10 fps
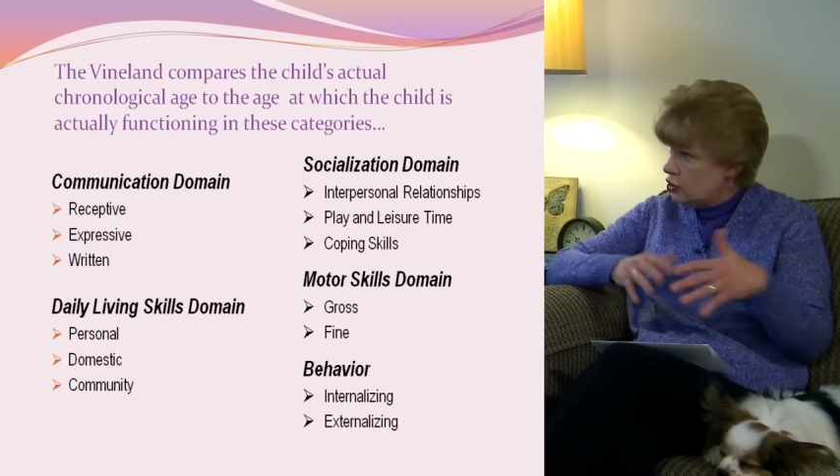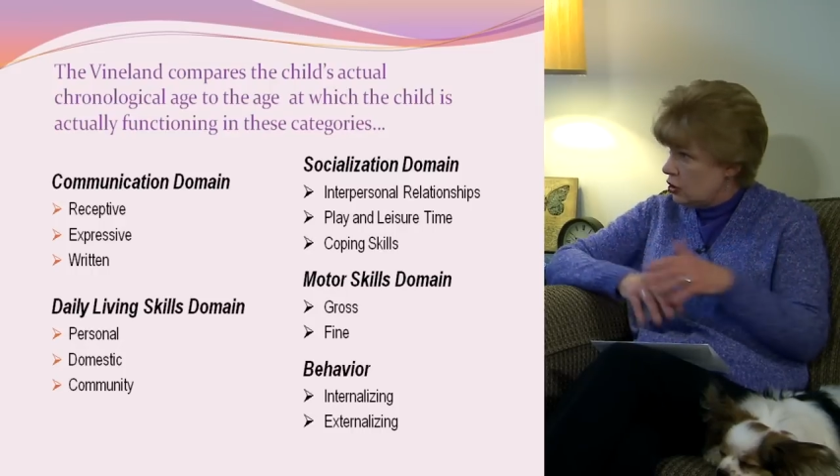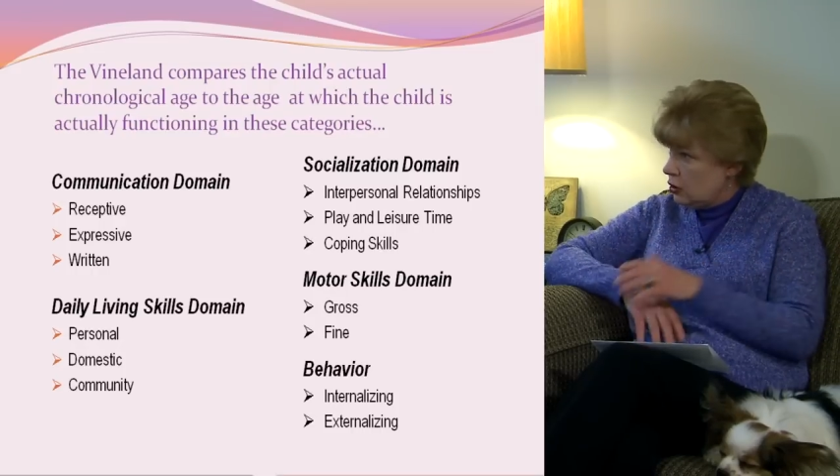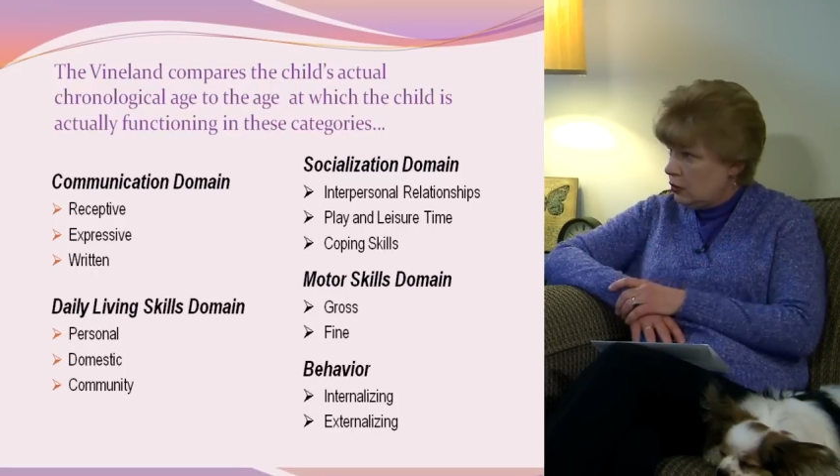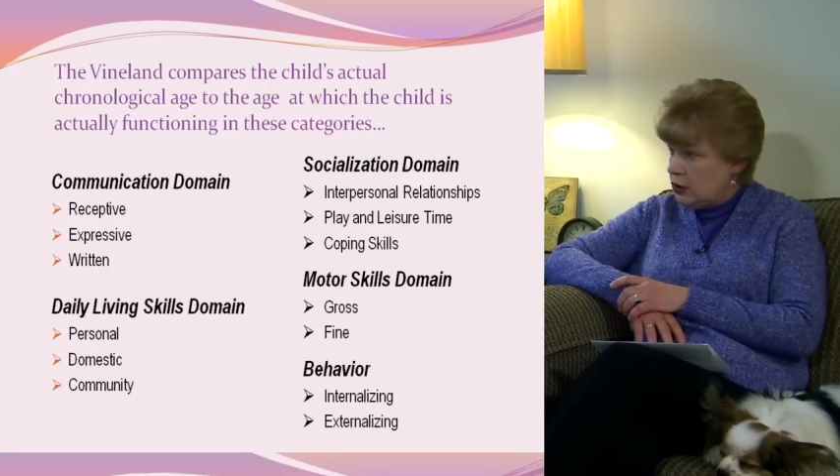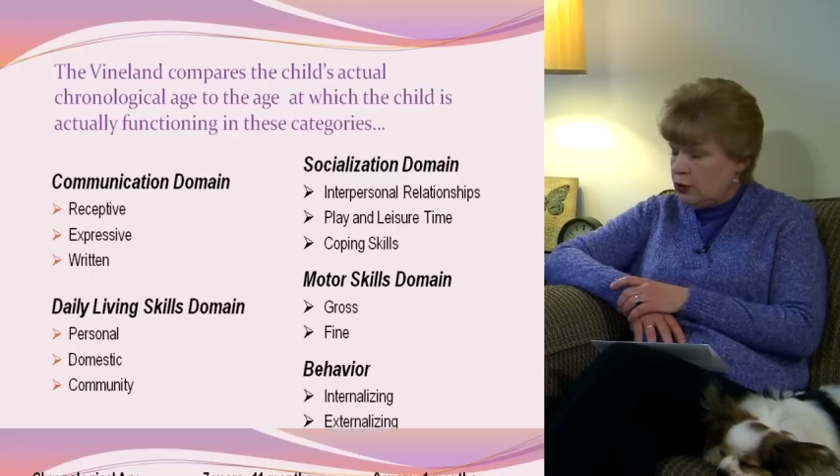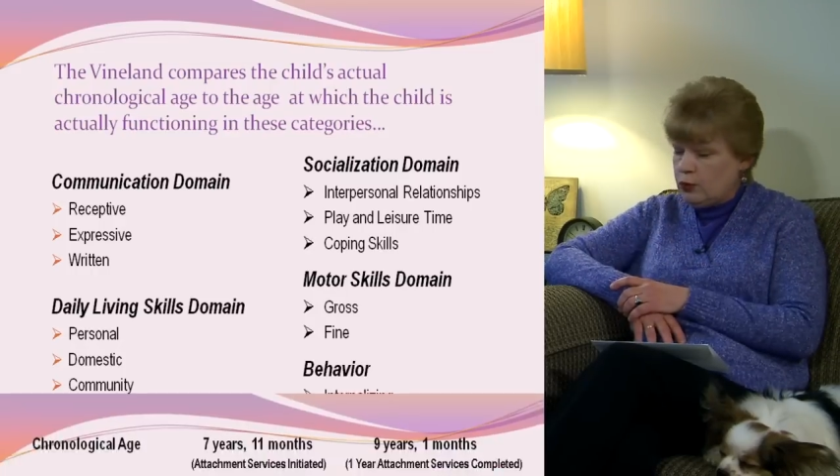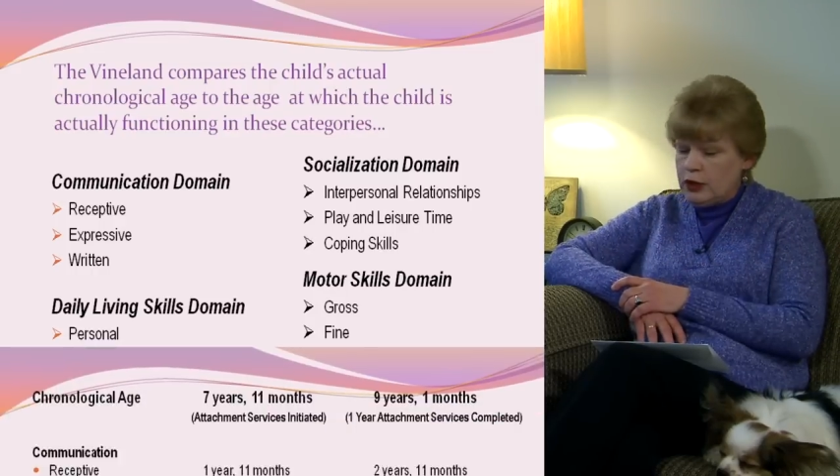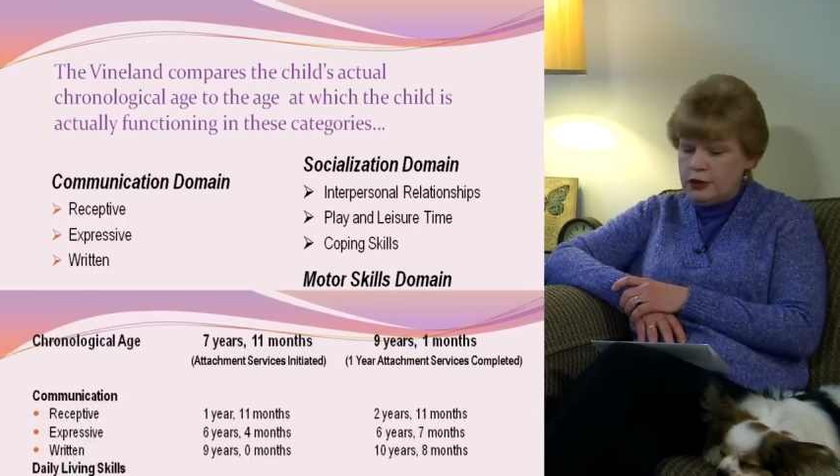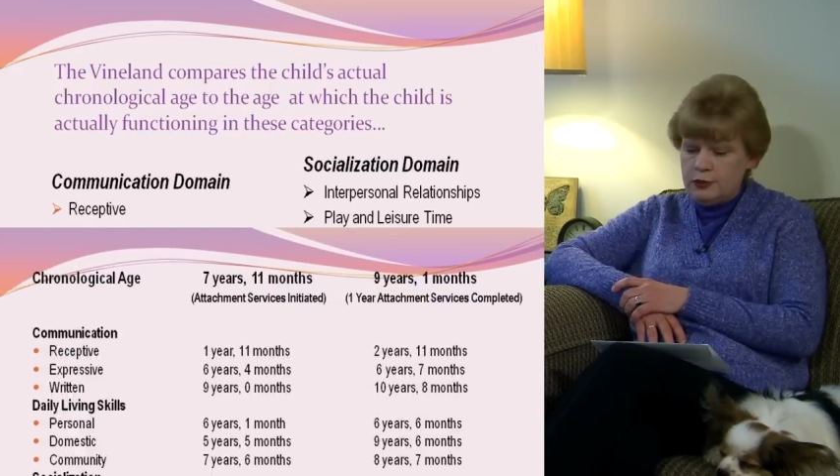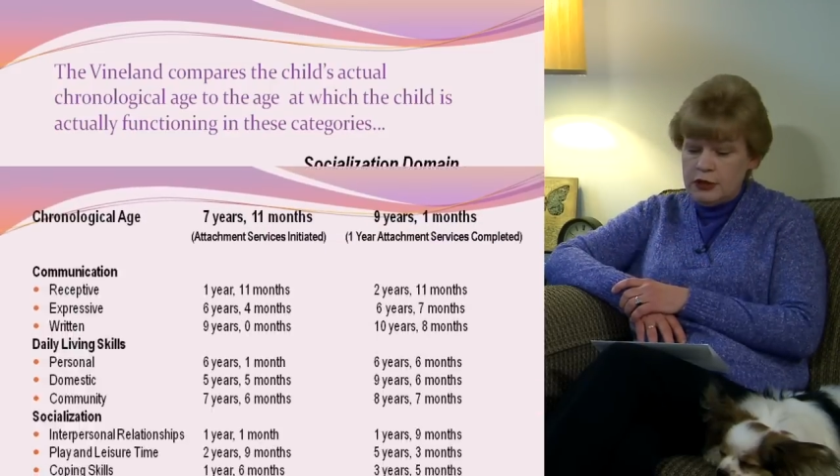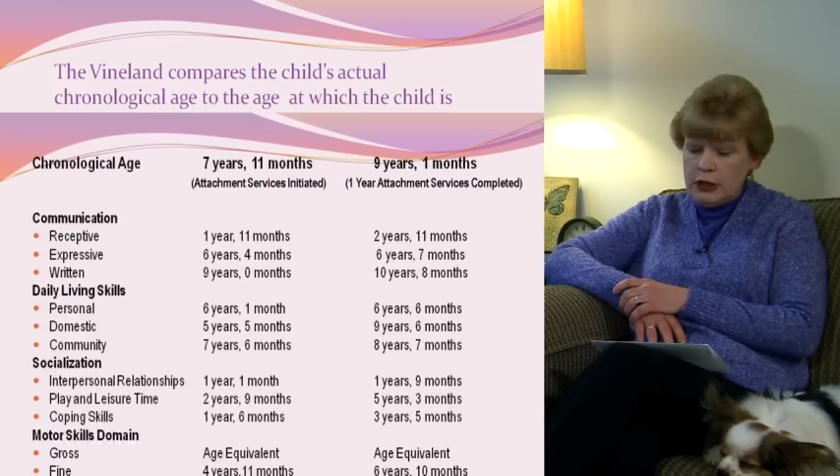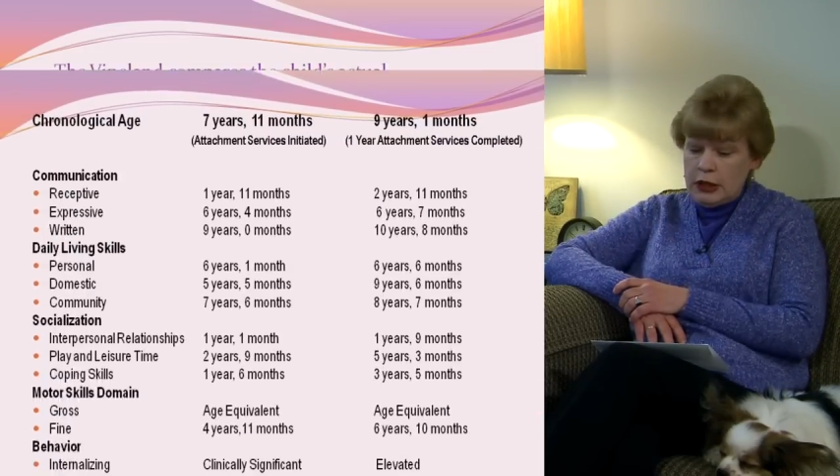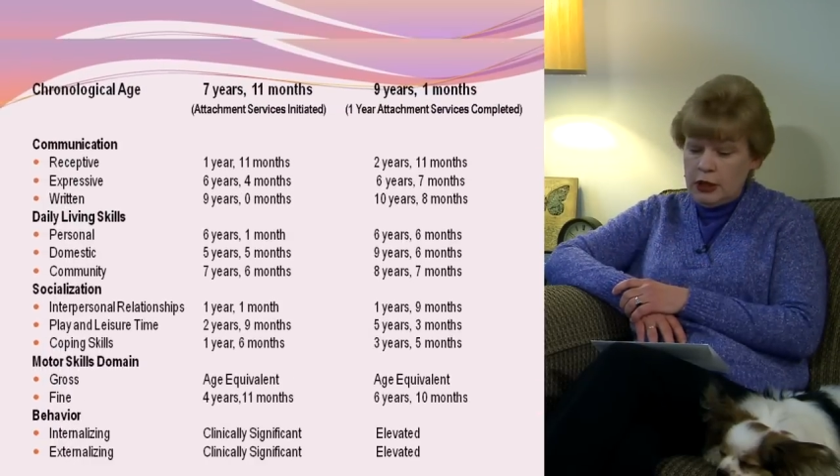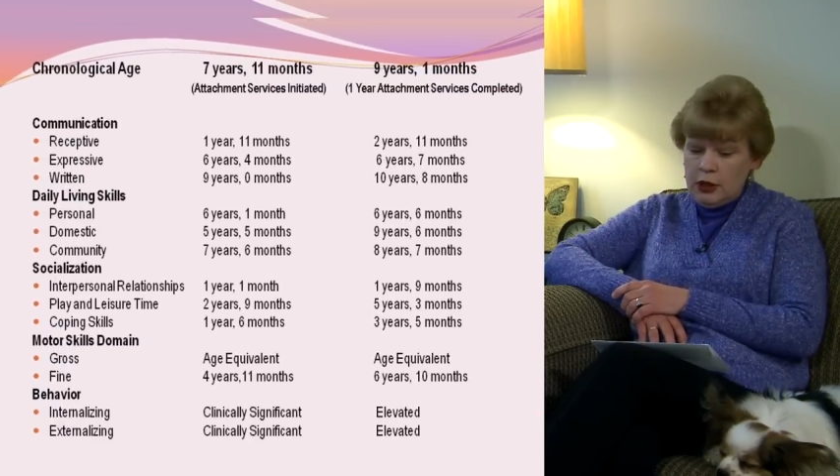child at random
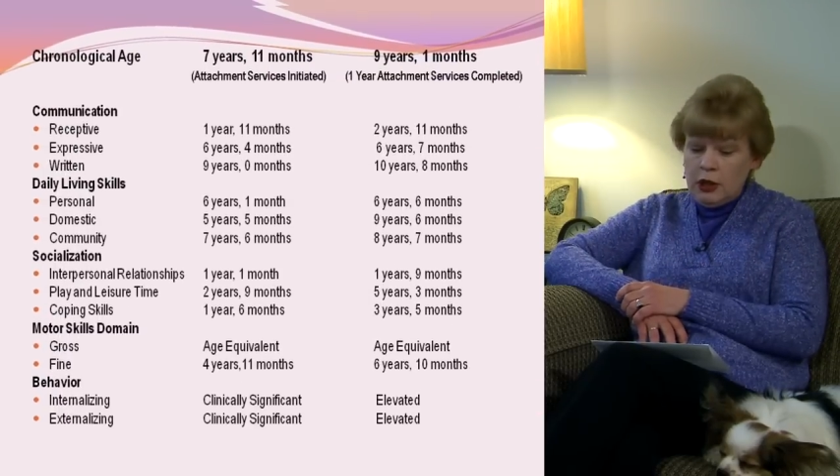today.